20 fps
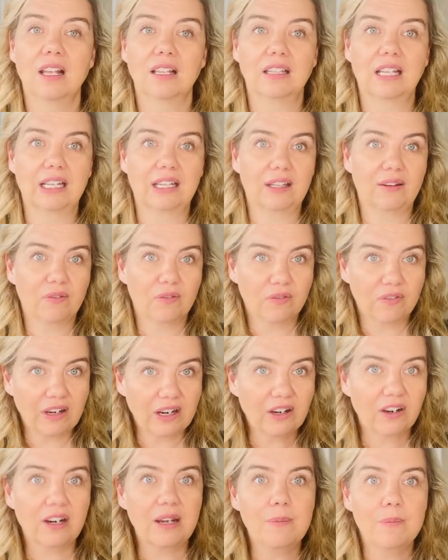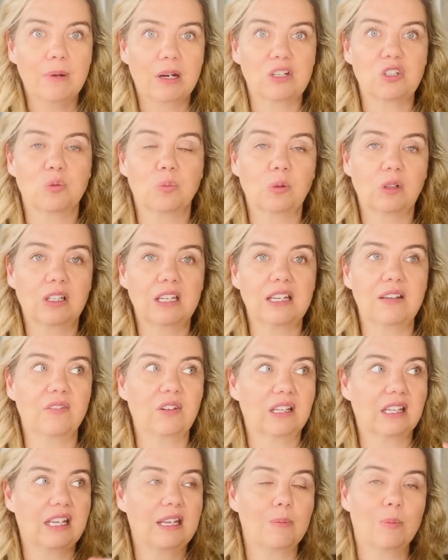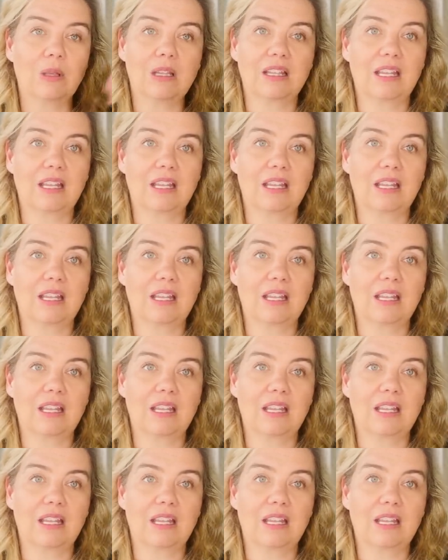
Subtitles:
Like, they very much believe in keeping